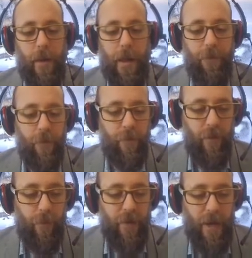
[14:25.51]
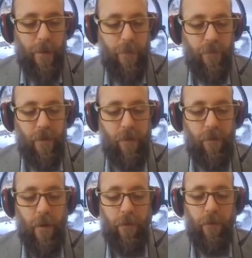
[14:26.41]
After some time of
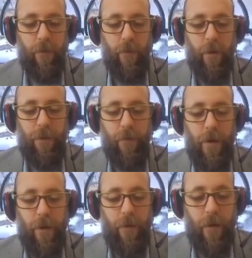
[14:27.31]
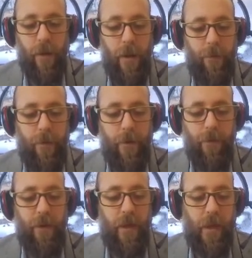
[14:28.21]
this, Francois threw down the club,
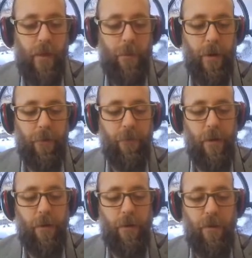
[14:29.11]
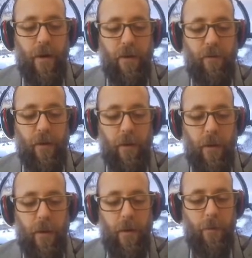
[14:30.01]
thinking that Buck feared a thrashing,
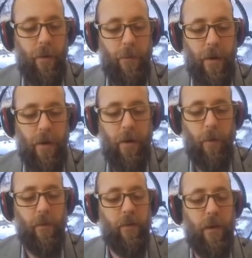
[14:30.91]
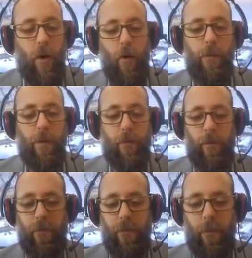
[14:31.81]
but Buck was in open
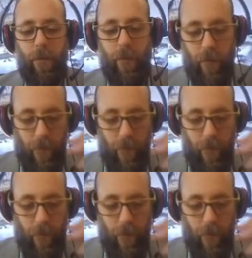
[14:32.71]
revolt.